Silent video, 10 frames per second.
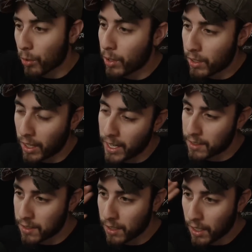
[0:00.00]
or I had
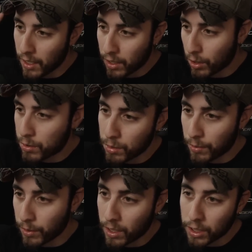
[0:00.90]
to go to a
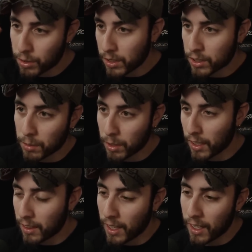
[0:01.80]
different country or something
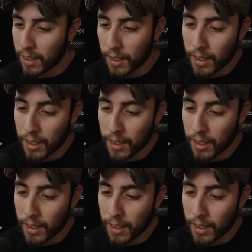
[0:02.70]
like that.